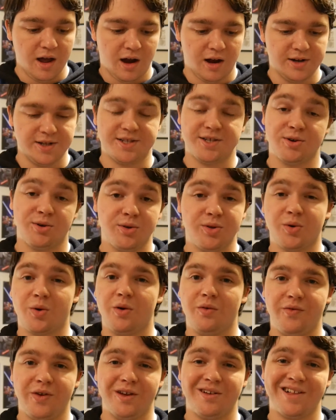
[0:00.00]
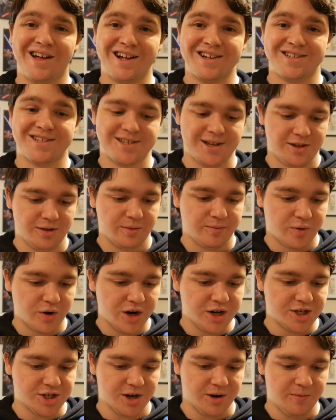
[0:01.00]
until the reveal at
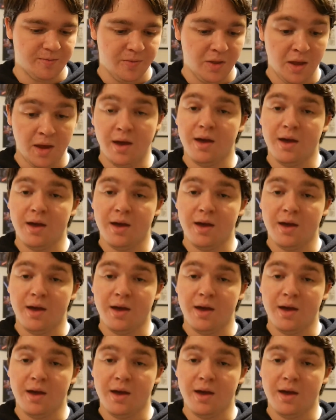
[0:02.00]
Celebration.